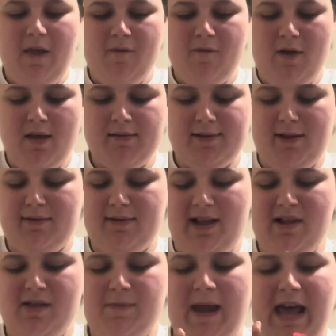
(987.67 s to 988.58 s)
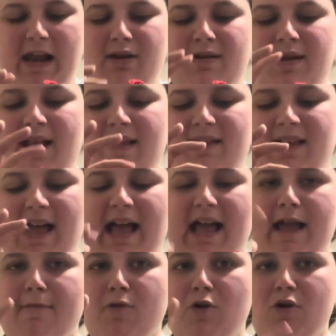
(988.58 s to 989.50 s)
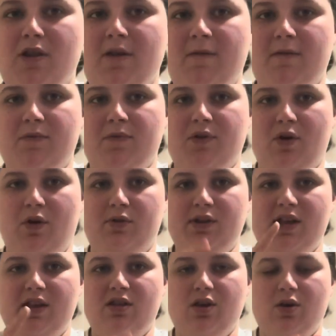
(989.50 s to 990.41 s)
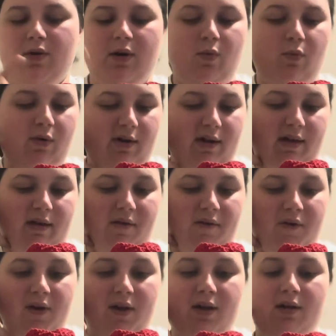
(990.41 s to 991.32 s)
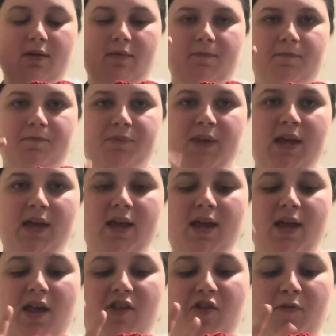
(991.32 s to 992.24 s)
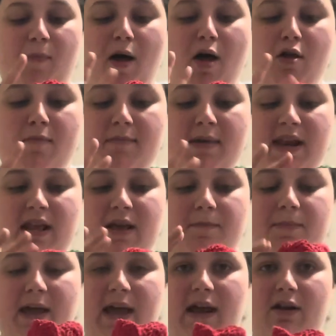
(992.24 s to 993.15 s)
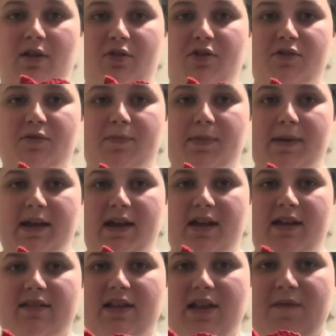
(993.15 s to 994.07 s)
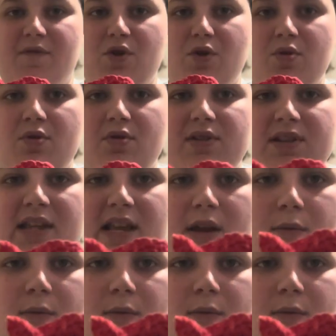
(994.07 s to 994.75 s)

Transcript: thoughts on this pattern is I'm gonna only do it with small and medium petals, because if you see